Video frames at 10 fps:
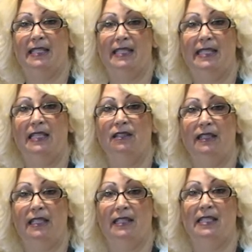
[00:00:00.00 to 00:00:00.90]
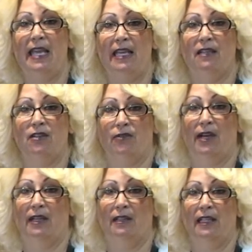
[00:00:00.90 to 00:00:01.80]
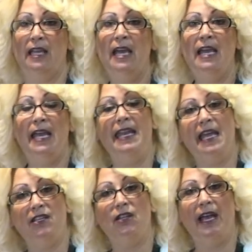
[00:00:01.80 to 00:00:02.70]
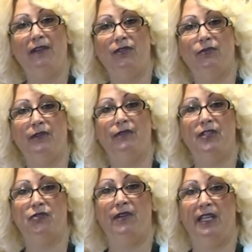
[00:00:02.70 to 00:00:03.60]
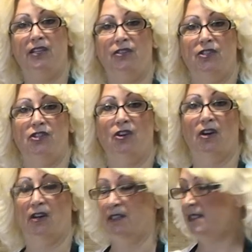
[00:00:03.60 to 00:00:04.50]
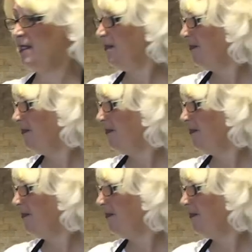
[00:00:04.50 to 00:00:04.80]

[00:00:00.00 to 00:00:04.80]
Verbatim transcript: the seal didn't take correctly and that you'll have to refrigerate your jars.